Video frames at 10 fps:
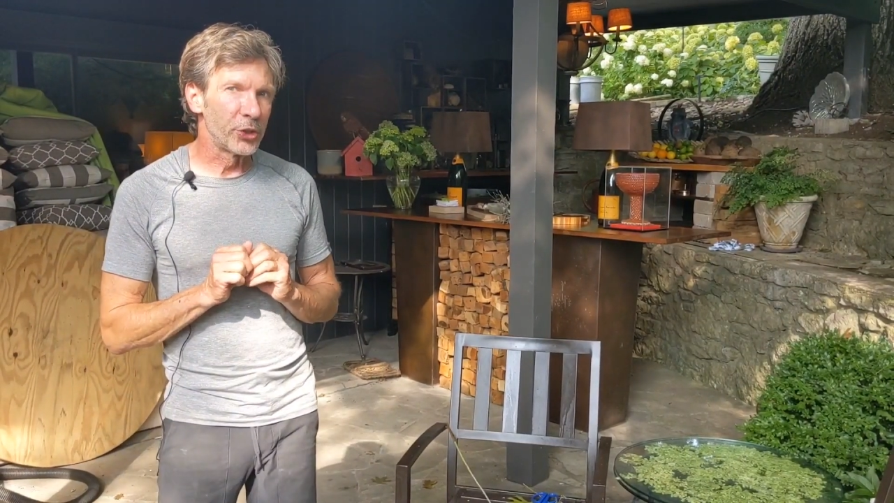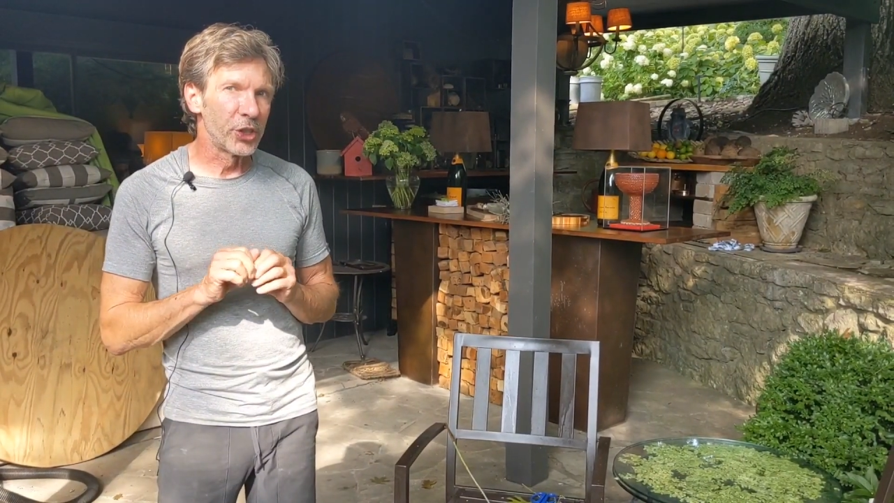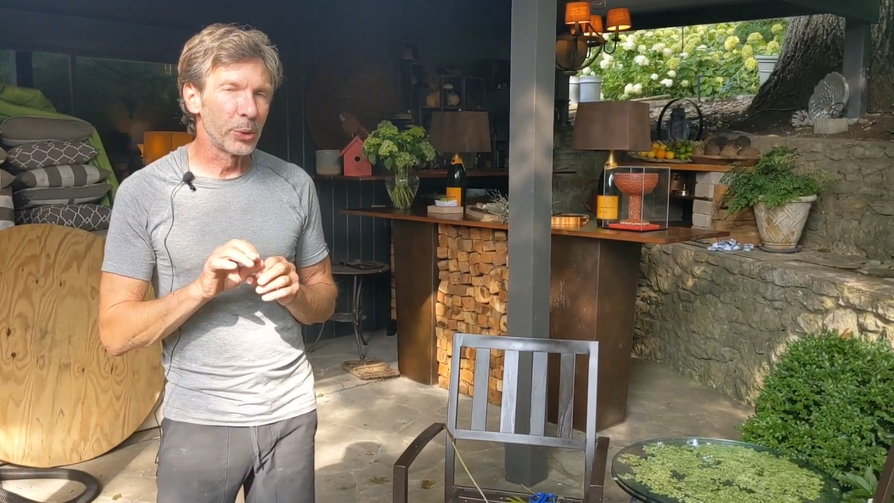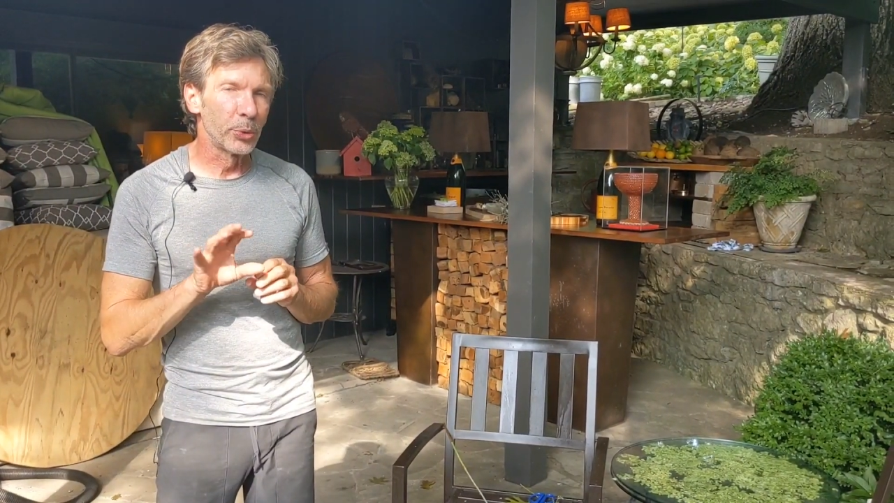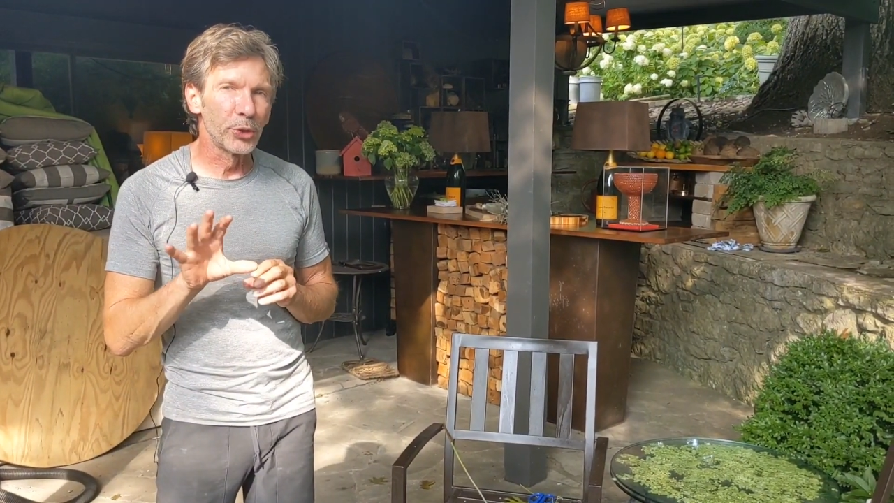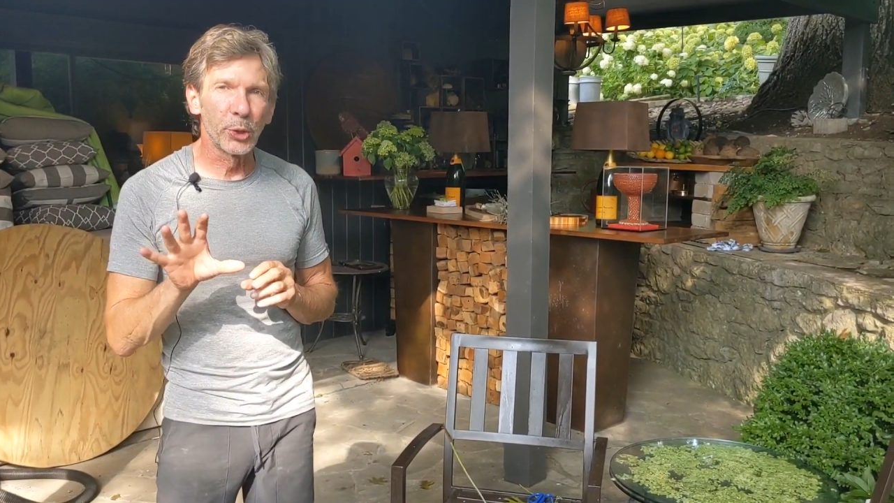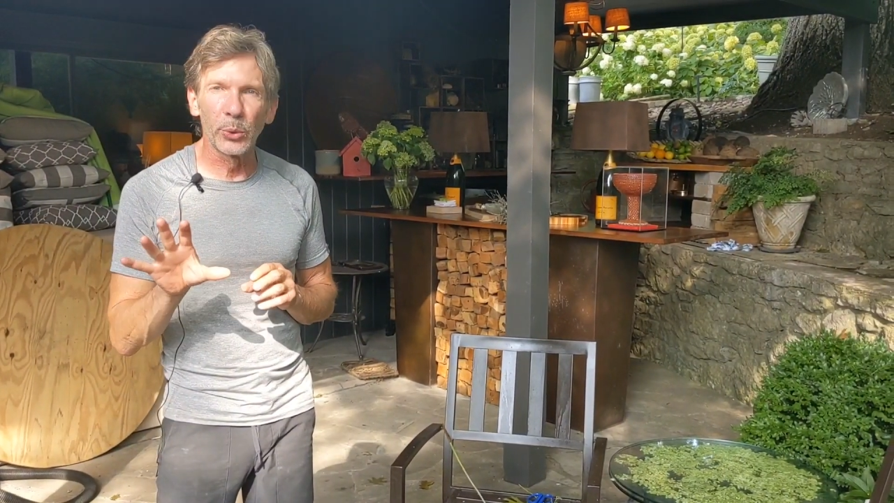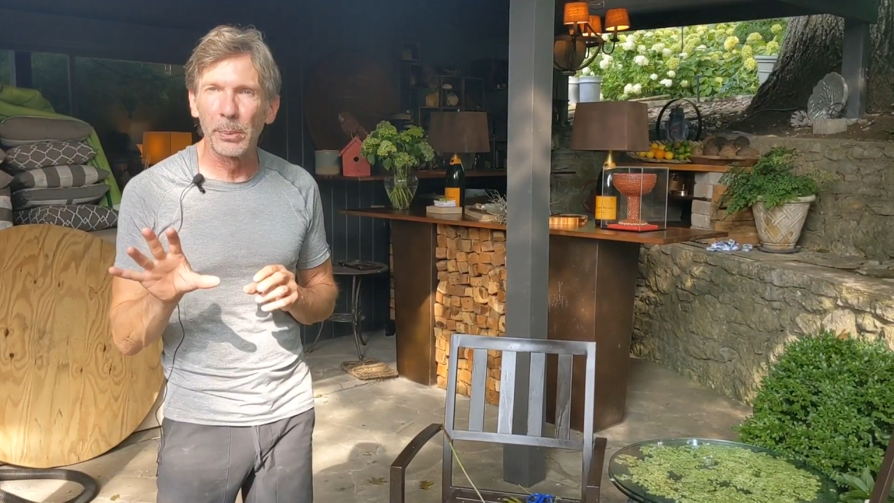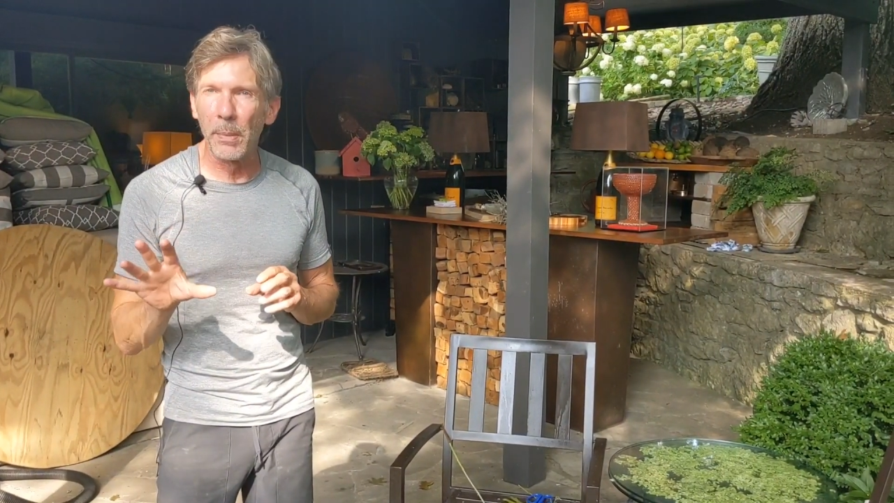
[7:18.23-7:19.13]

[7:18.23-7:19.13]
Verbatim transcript: she will do a